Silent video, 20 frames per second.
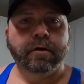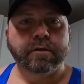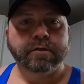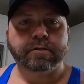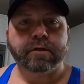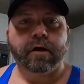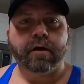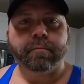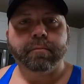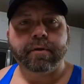
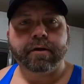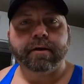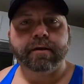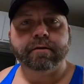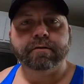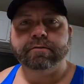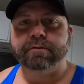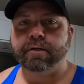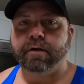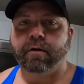stop
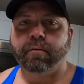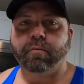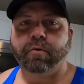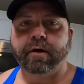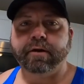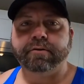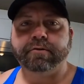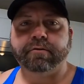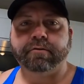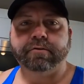in, tell them
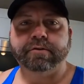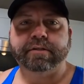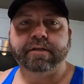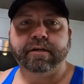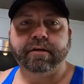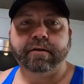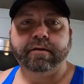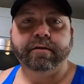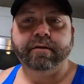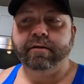Right Turn
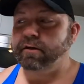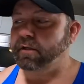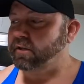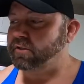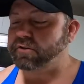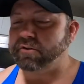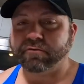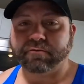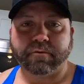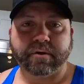sent you,
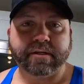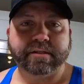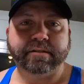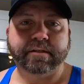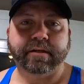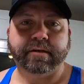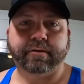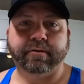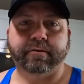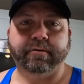get you a free
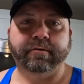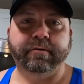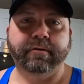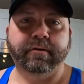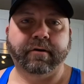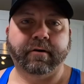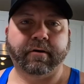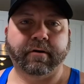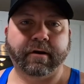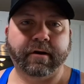sticker.
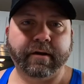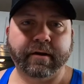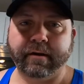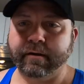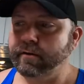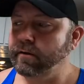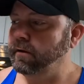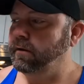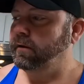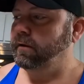All
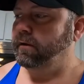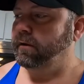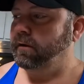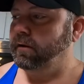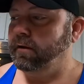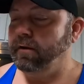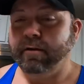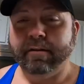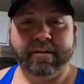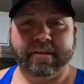right,
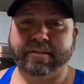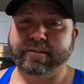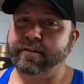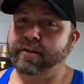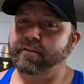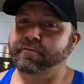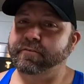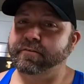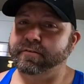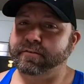this
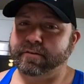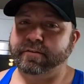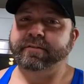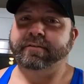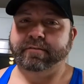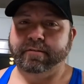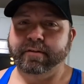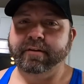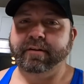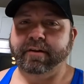stuff
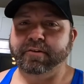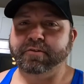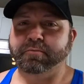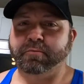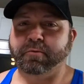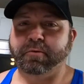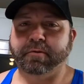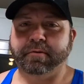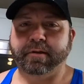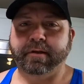
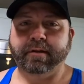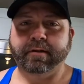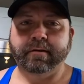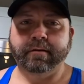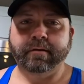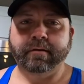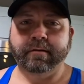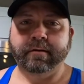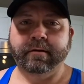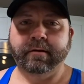it's worth it.
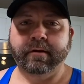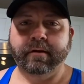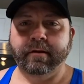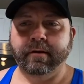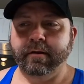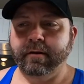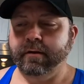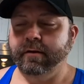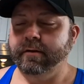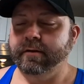
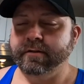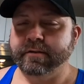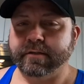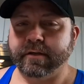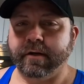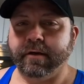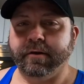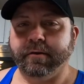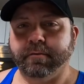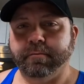
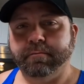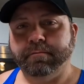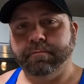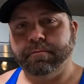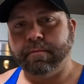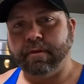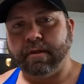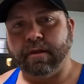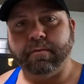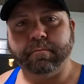So
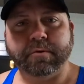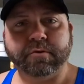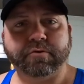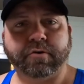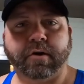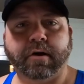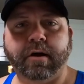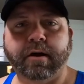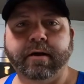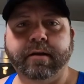give them a
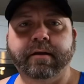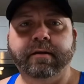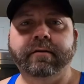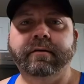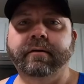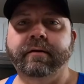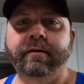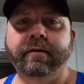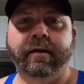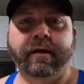try,
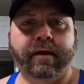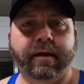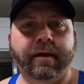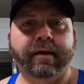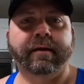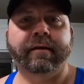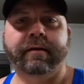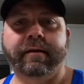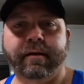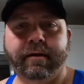
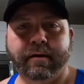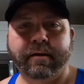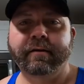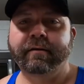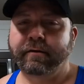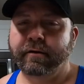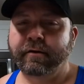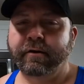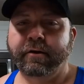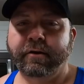and
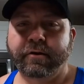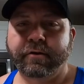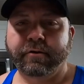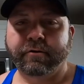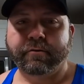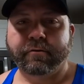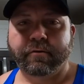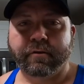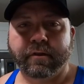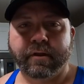
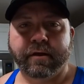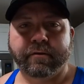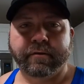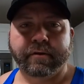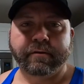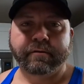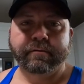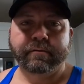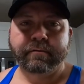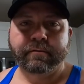you're gonna love
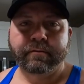it.